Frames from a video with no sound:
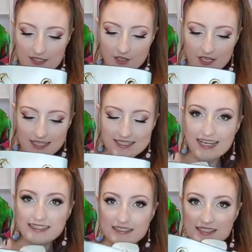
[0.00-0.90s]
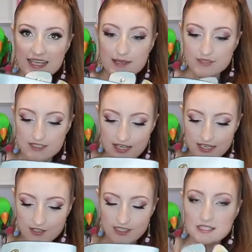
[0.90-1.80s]
It's got exactly the same
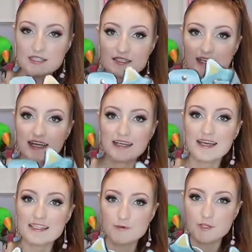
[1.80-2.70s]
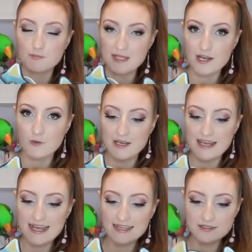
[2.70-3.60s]
design on the inside as what the black
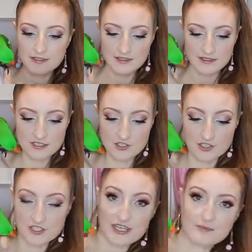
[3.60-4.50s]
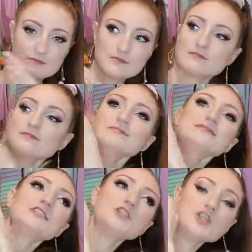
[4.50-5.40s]
one had. It's got the same...
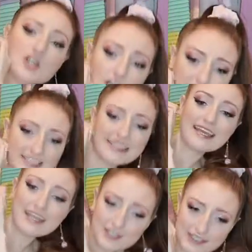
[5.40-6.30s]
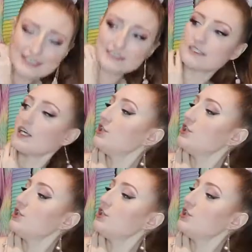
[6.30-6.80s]
Not the earrings!